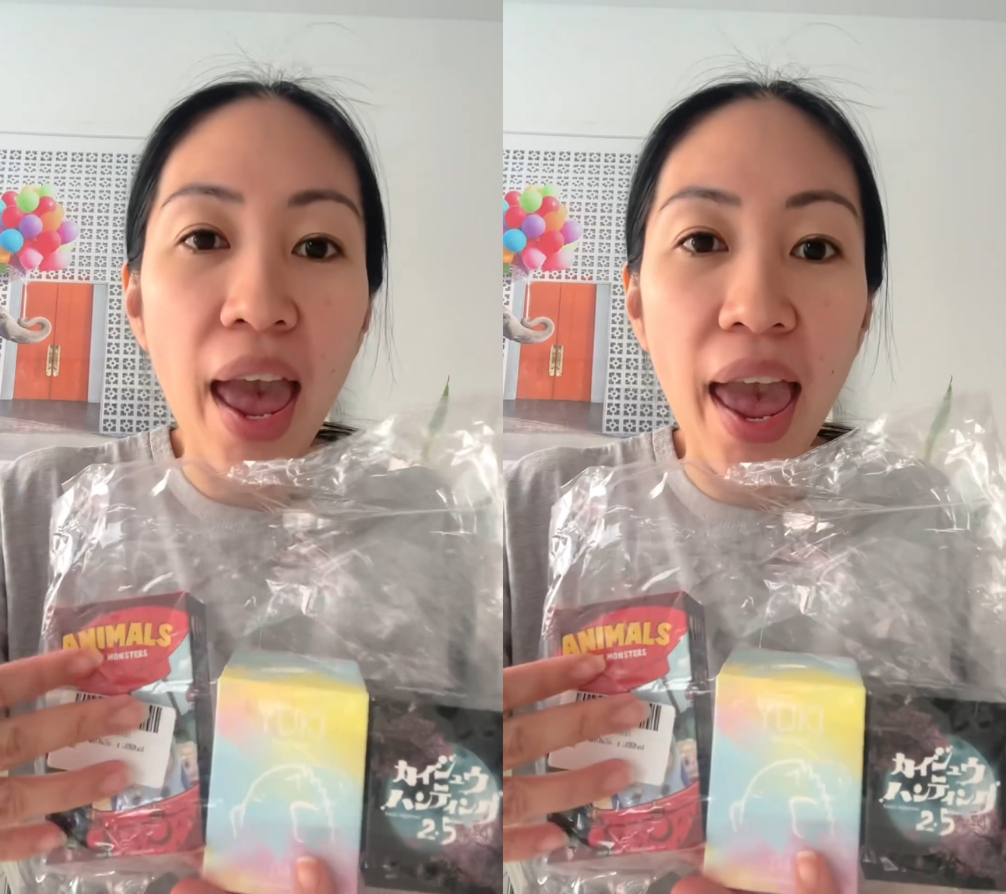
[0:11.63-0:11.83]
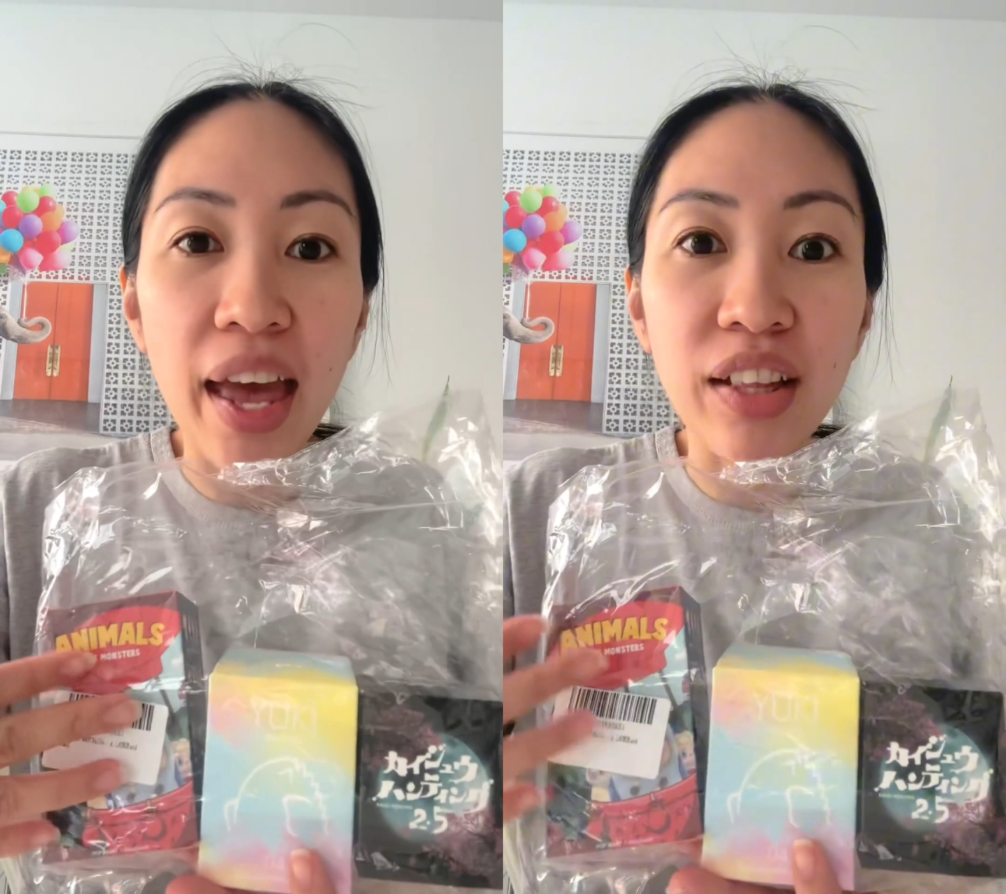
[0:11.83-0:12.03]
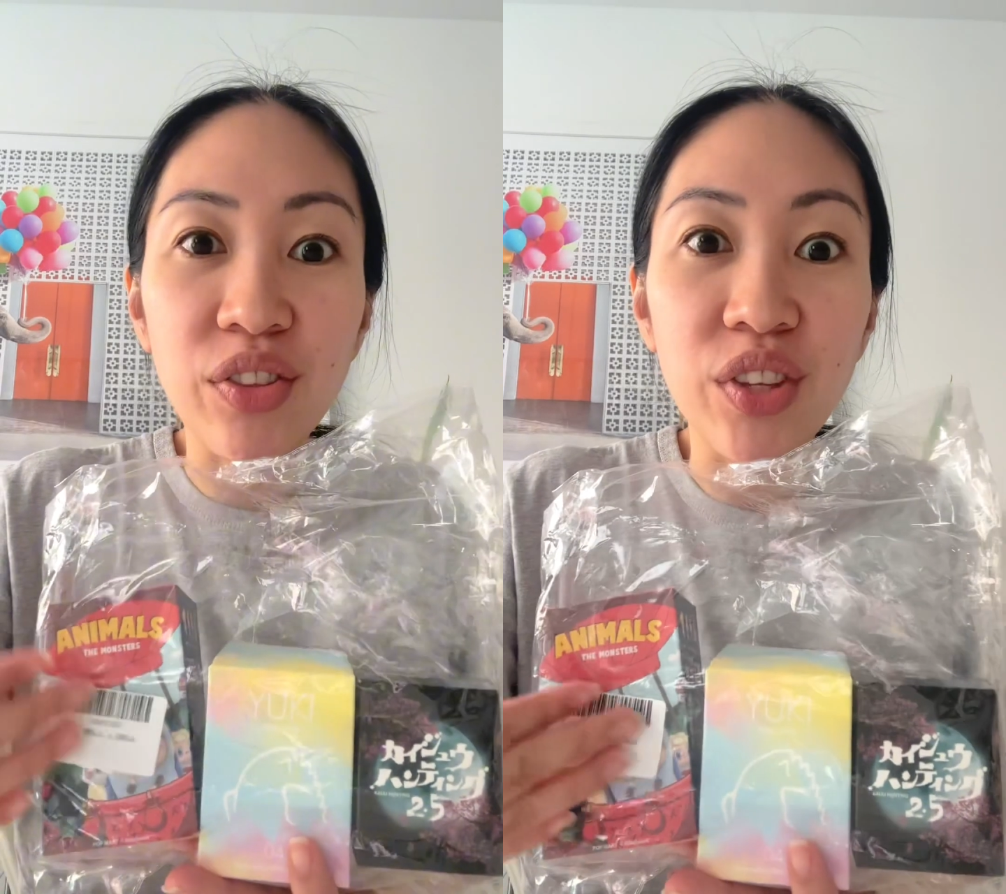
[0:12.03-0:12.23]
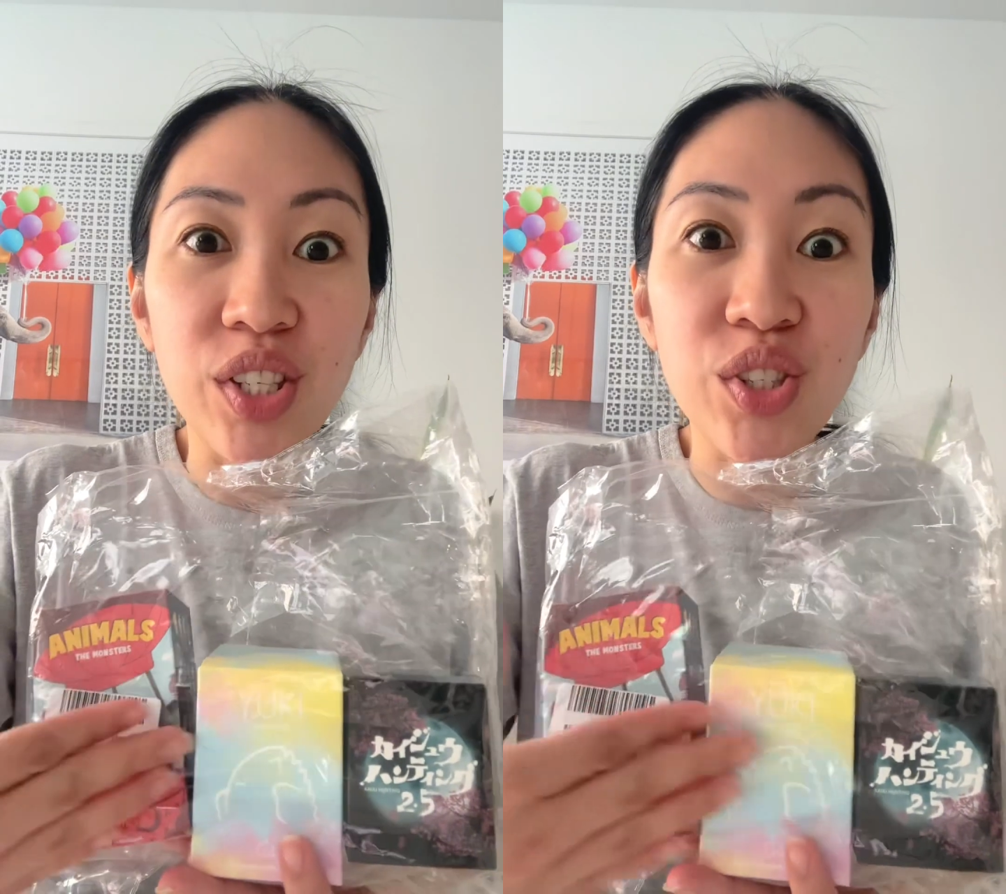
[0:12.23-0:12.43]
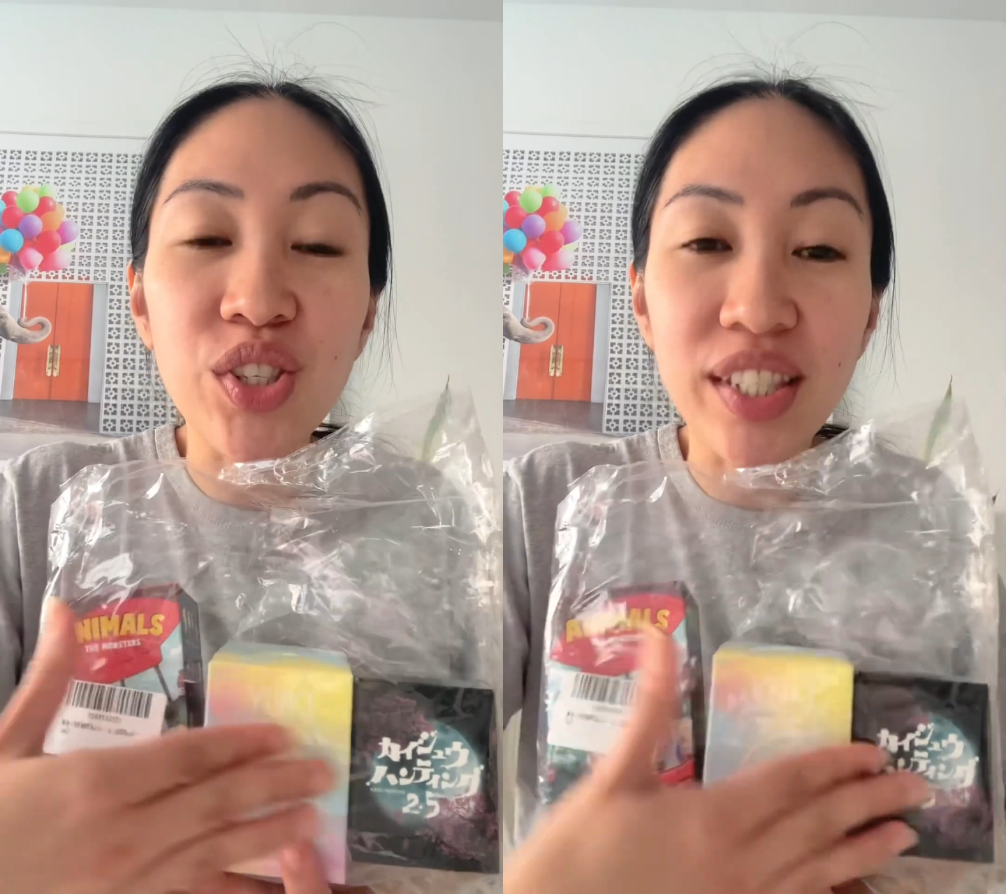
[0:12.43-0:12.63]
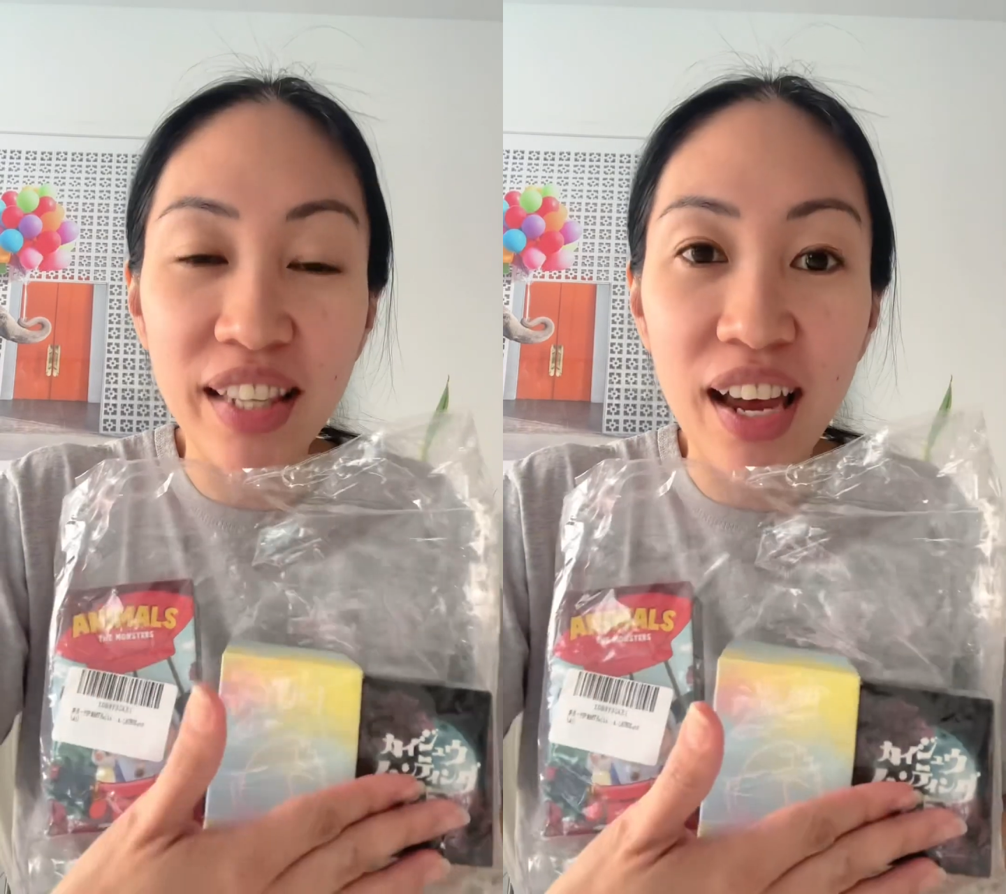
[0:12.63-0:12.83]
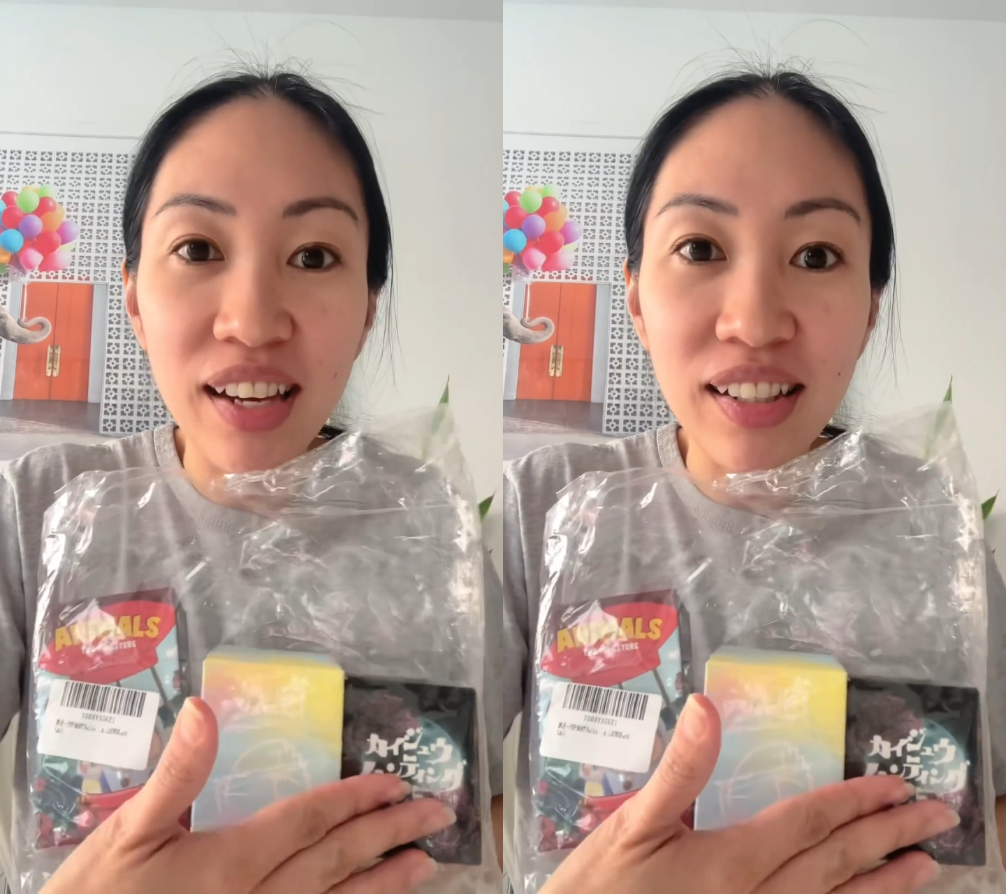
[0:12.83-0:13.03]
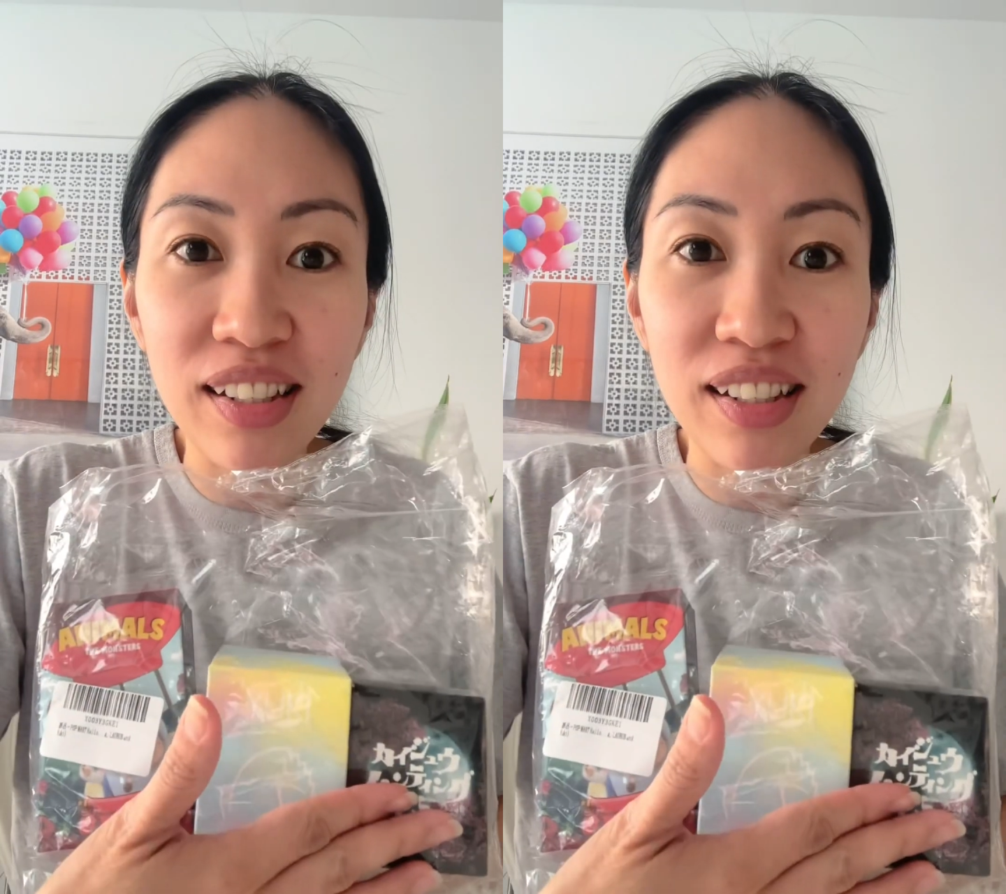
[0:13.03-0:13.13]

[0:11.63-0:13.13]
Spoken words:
And this set